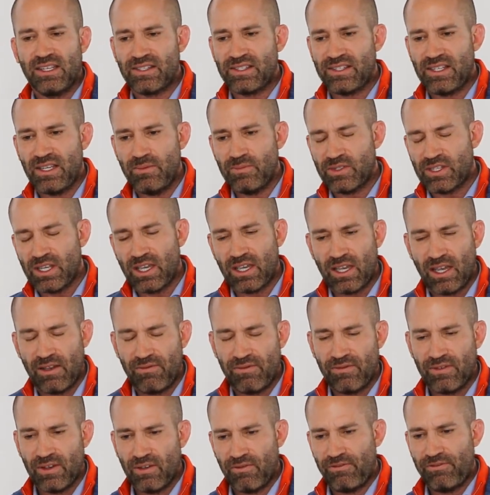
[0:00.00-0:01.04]
it seems like
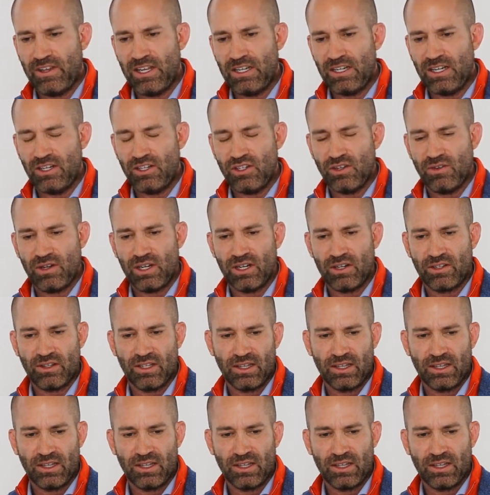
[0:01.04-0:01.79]
I've offended you here.